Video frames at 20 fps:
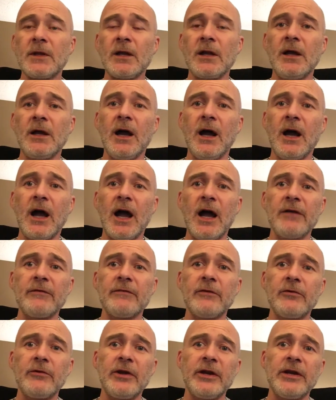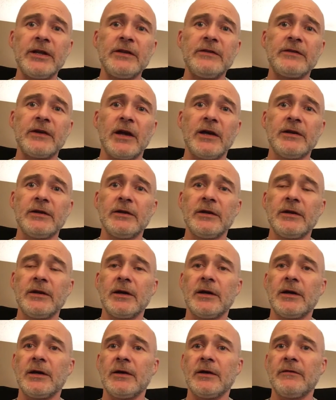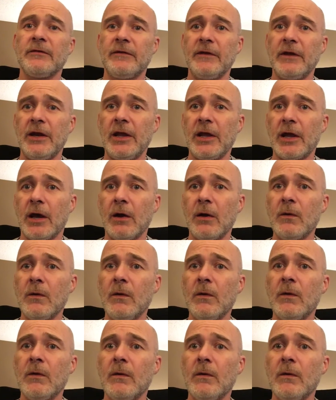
I've already done a video